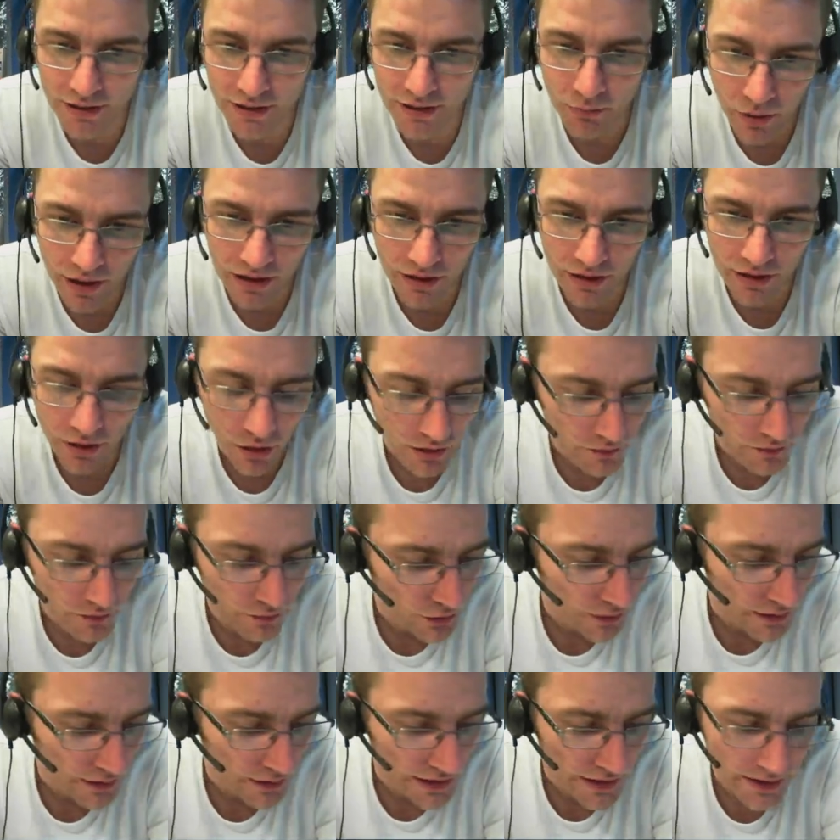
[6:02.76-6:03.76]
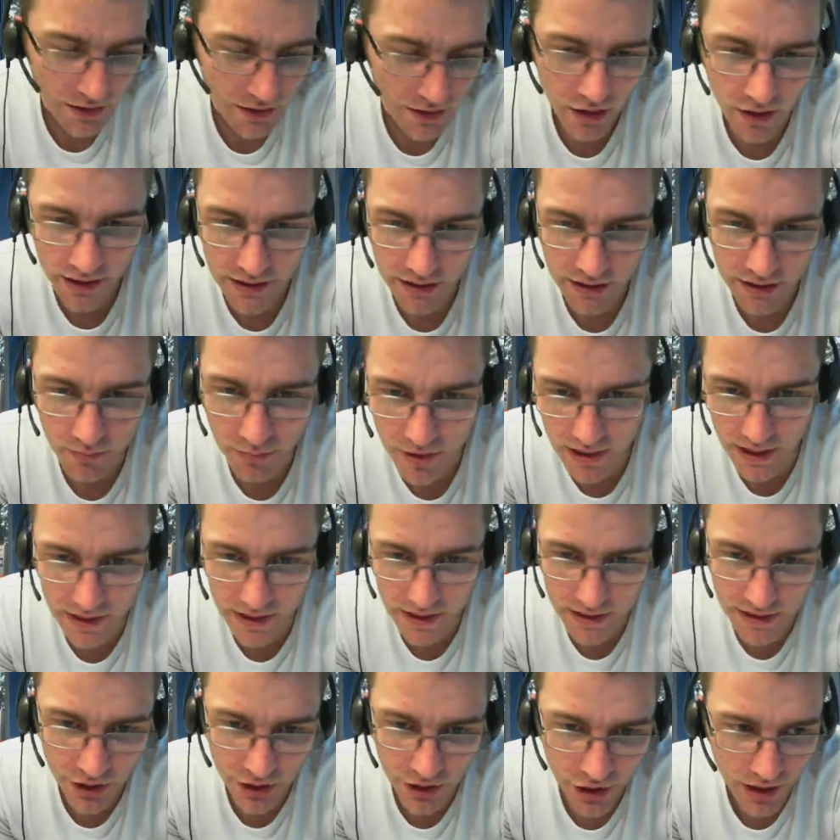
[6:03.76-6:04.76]
and we look for is item
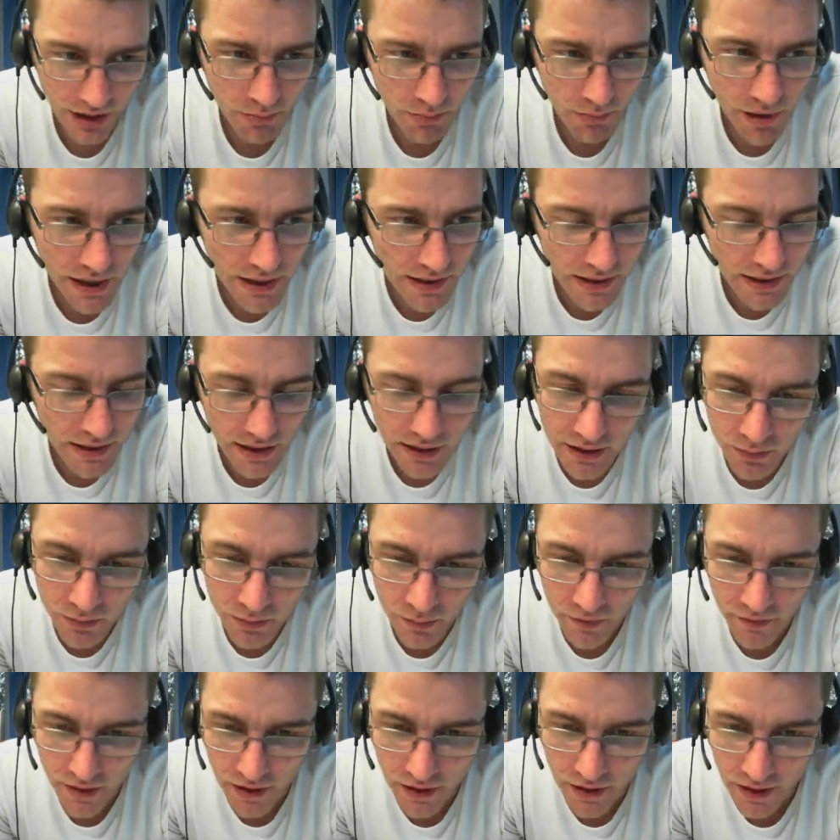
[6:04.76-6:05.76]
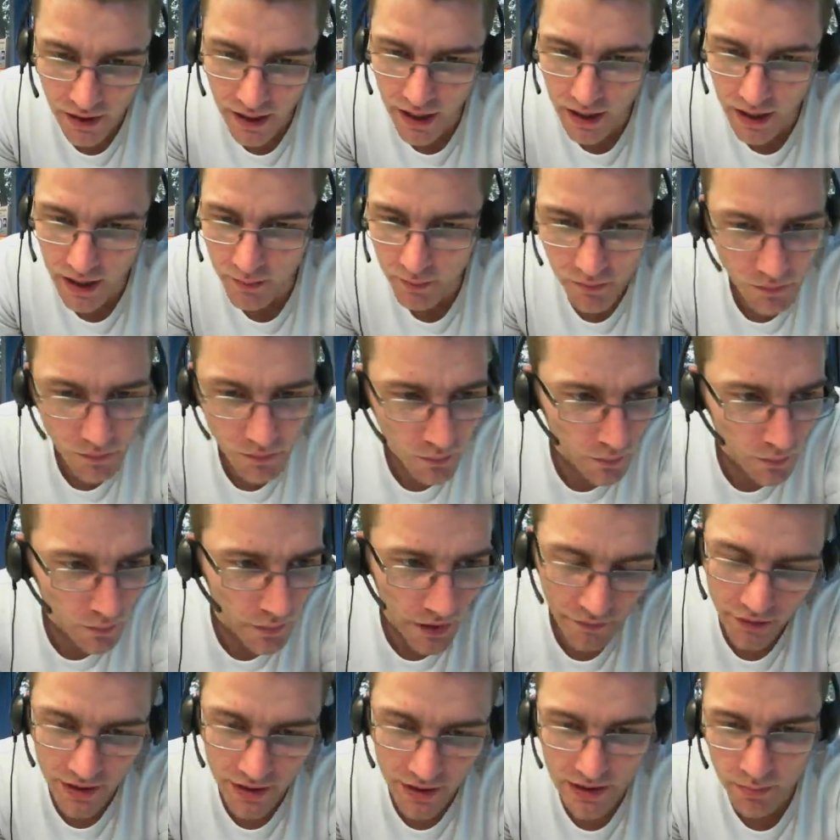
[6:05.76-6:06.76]
sinks and GP sinks within the game,
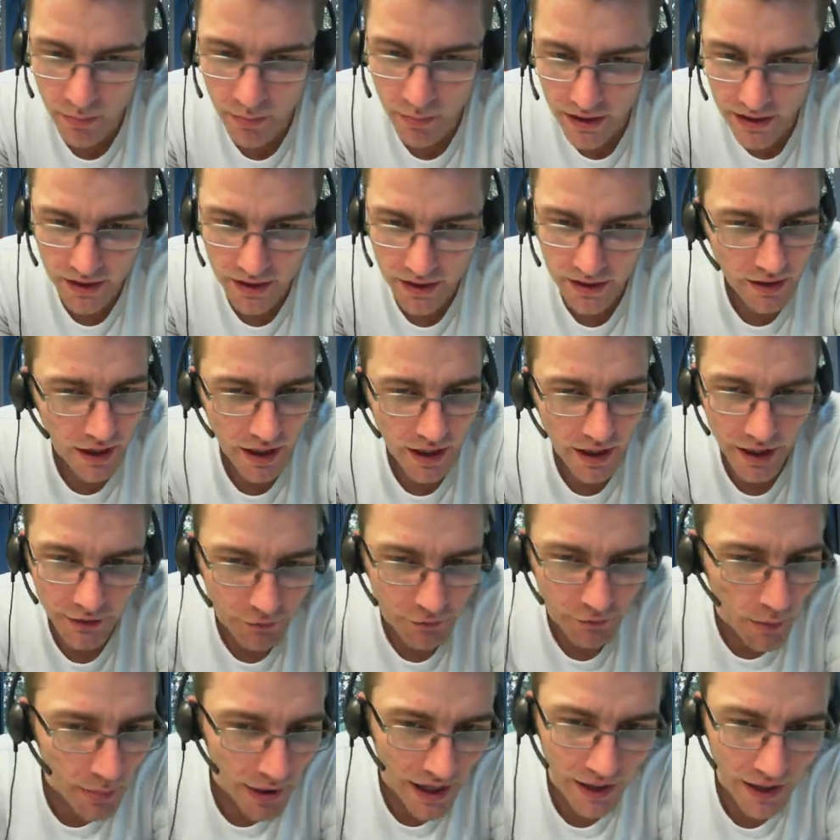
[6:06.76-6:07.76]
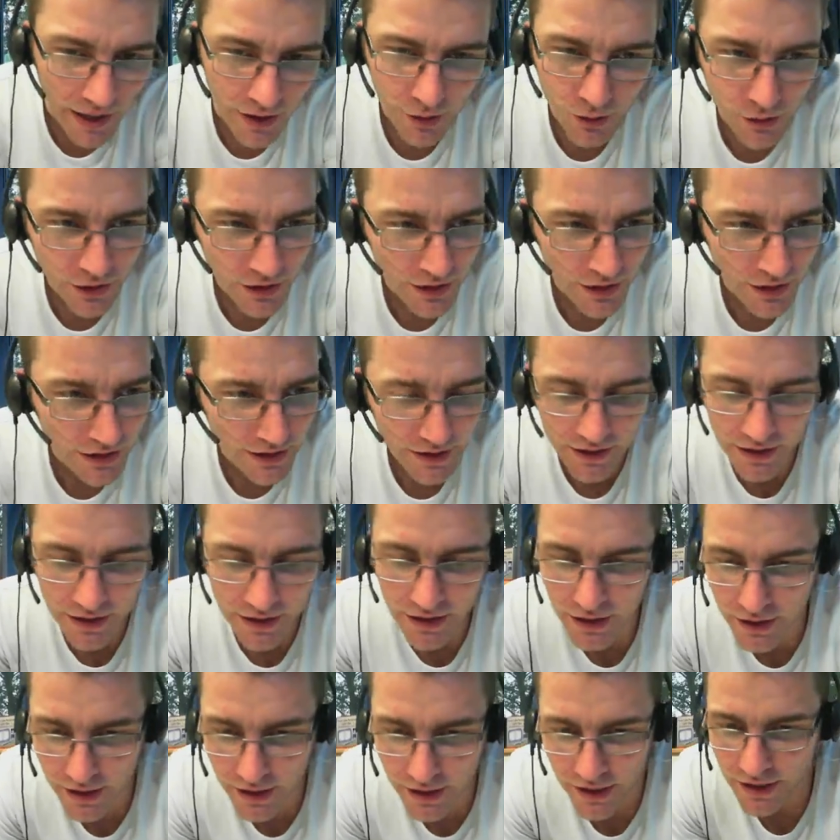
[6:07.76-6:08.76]
whether this be repair costs
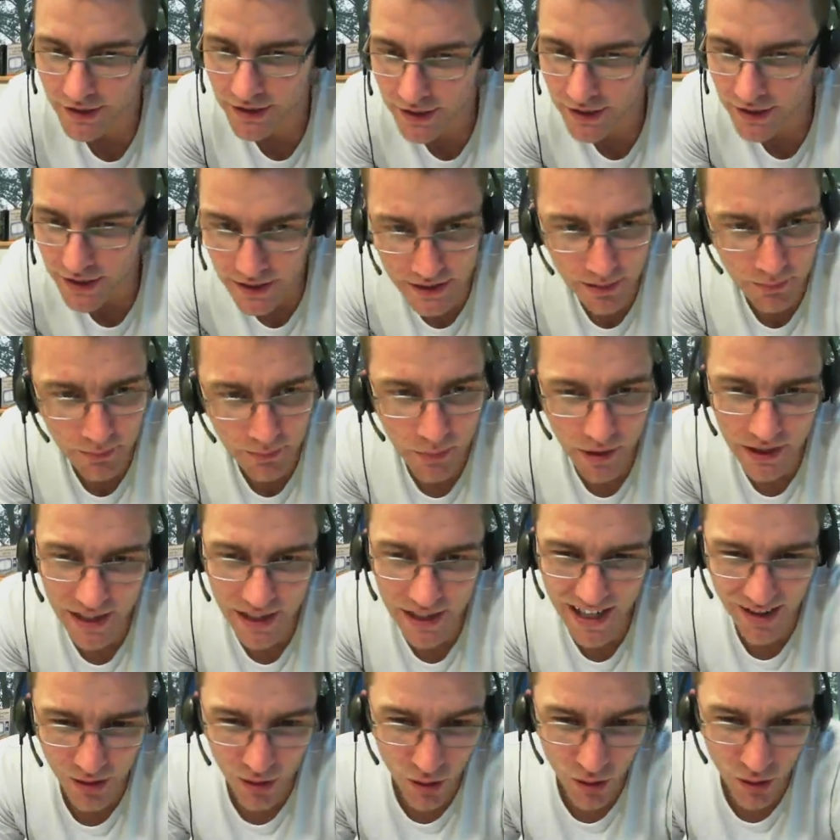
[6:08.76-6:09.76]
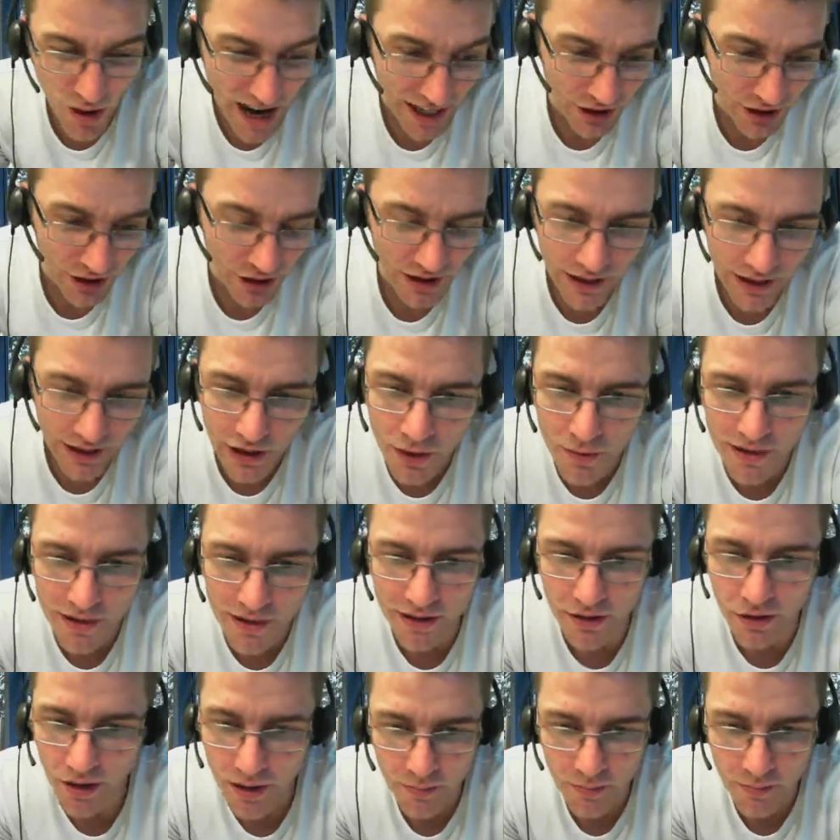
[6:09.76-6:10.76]
to take some money out or actually
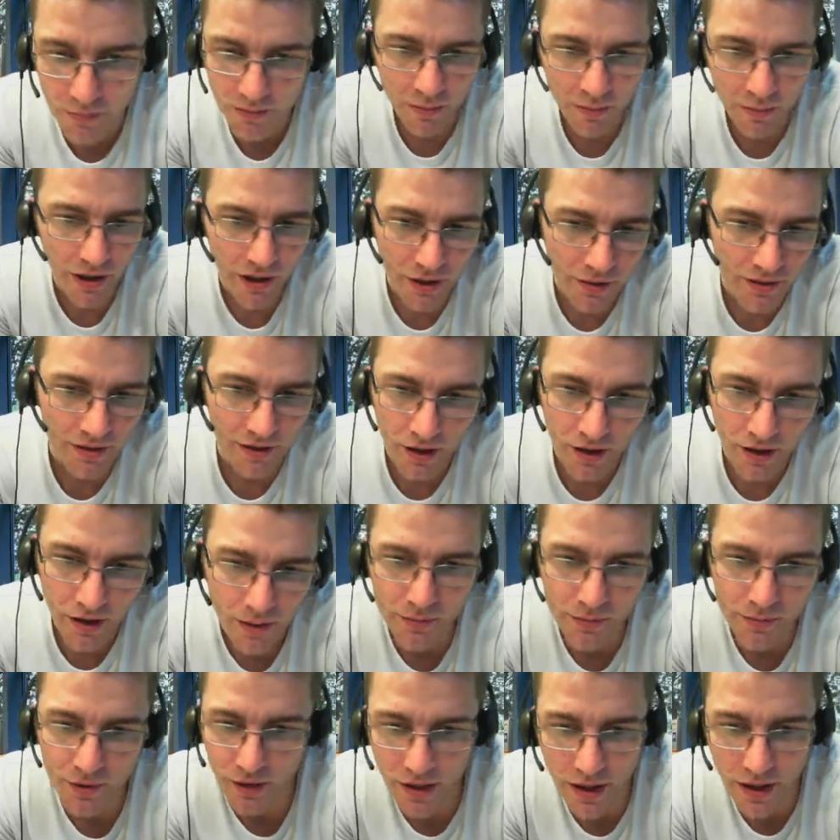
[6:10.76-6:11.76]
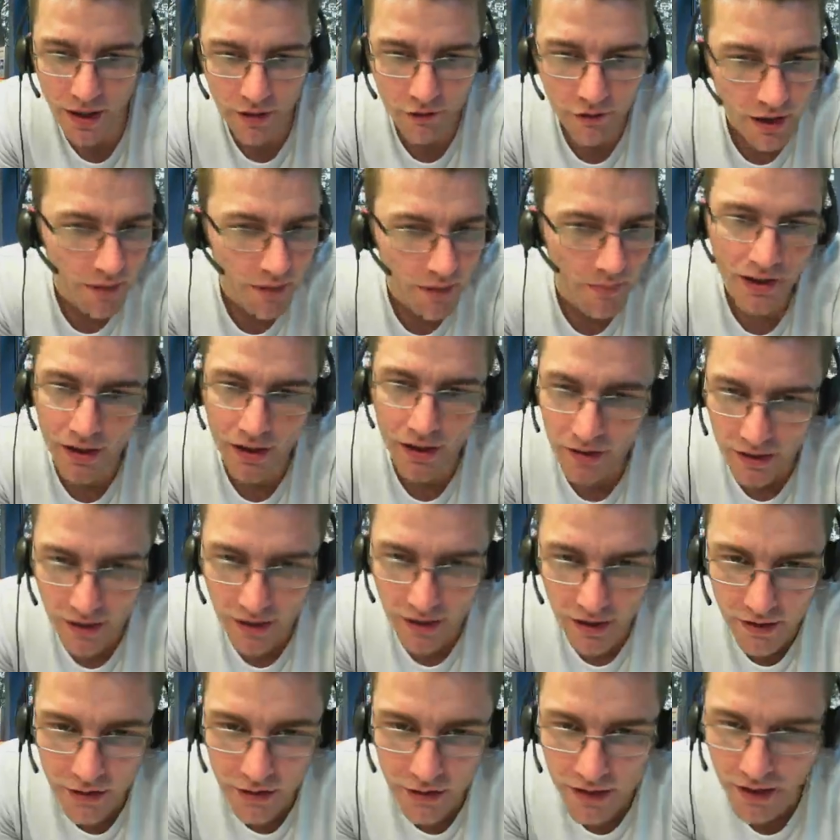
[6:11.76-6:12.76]
losing items by using items on other items. I don't
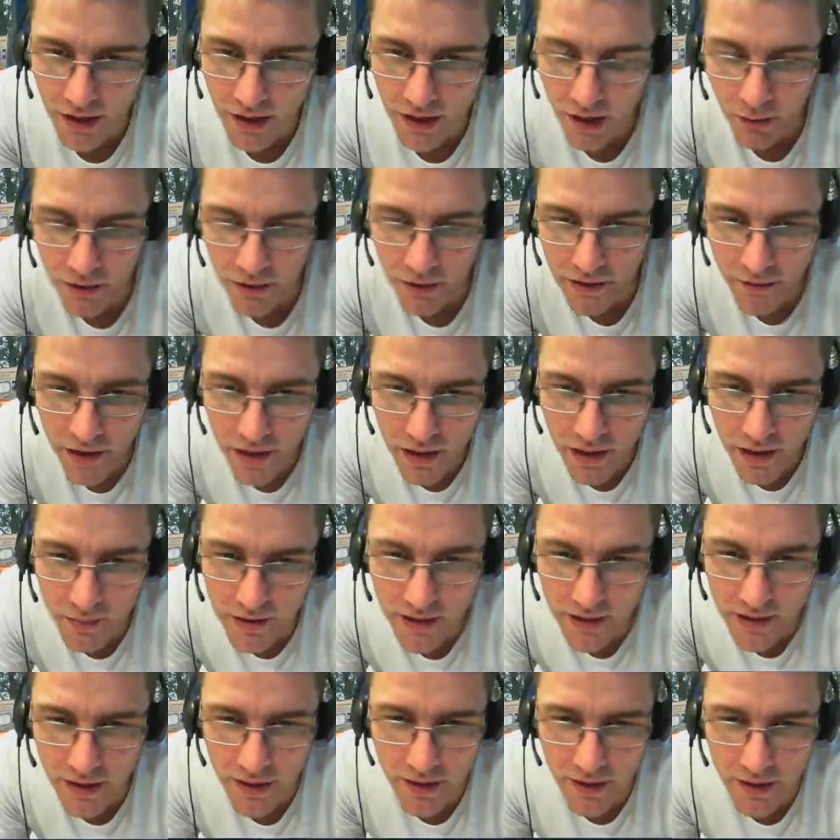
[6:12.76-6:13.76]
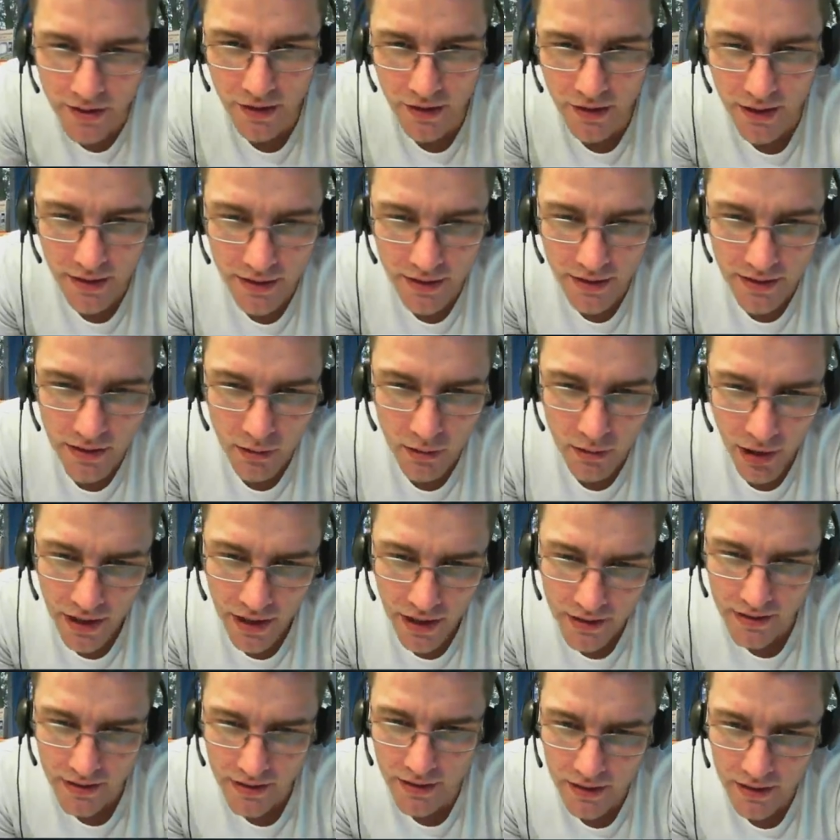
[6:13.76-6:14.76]
know. I'll leave that up to the designers and the
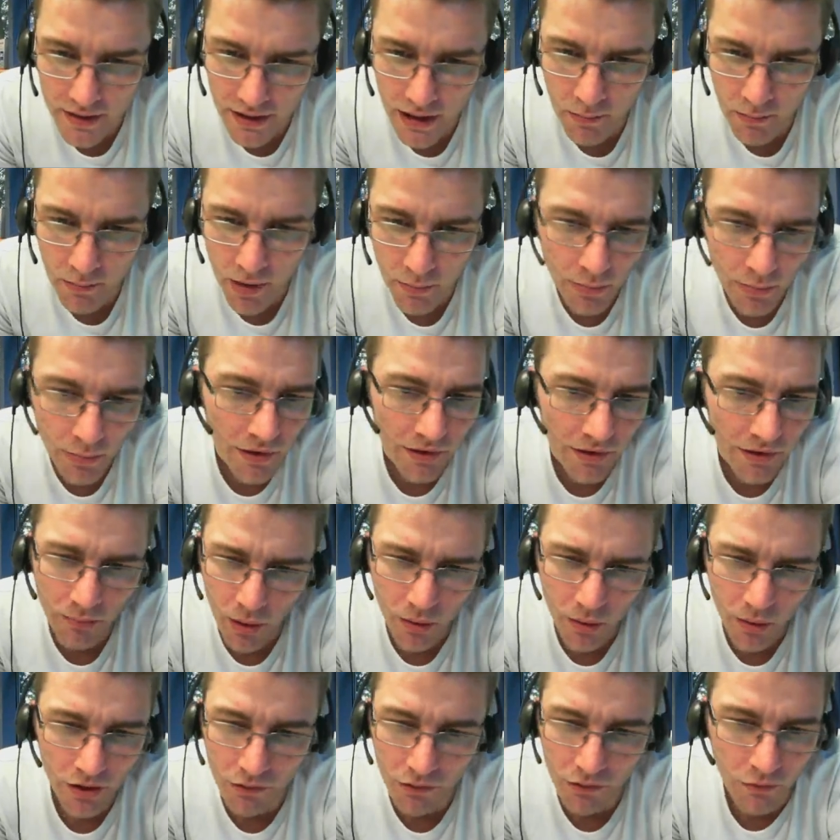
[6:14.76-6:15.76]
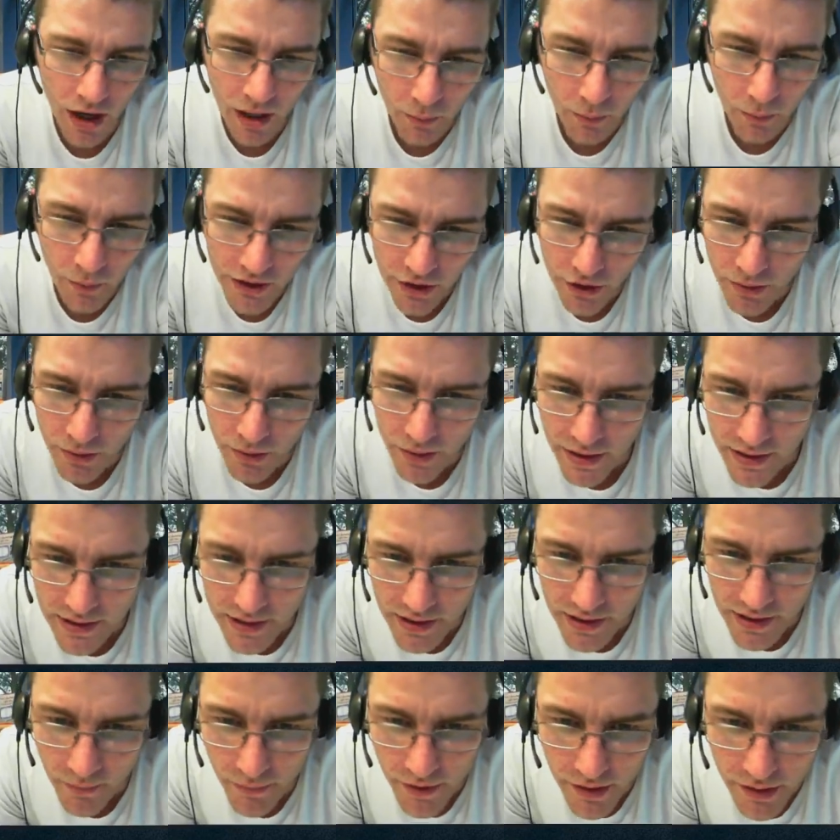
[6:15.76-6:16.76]
balancers to come up with, but you're right, we do need
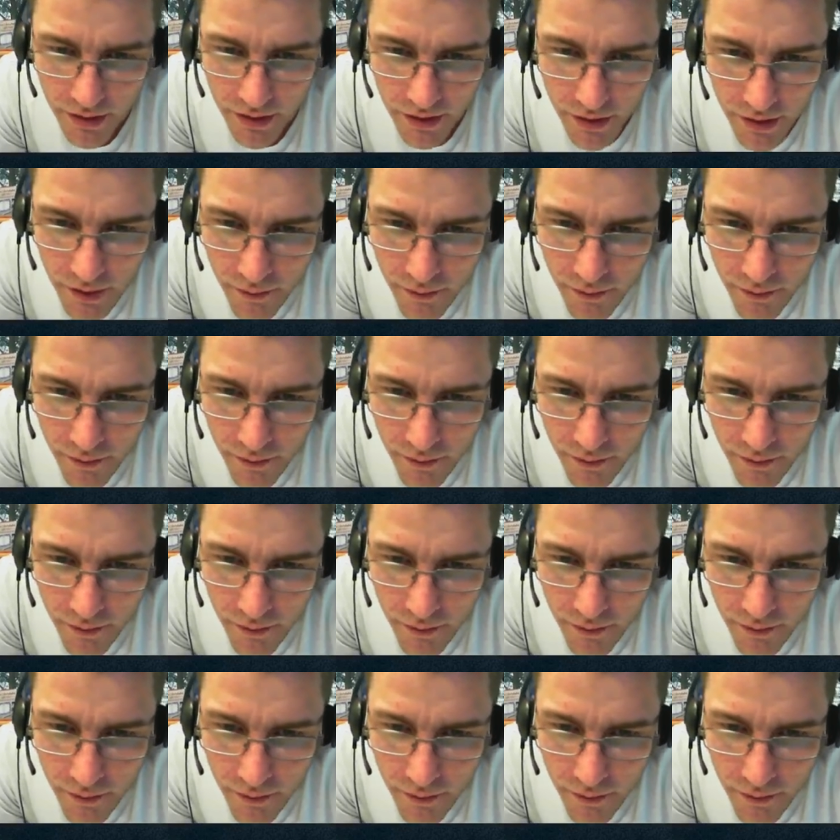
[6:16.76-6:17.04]
something.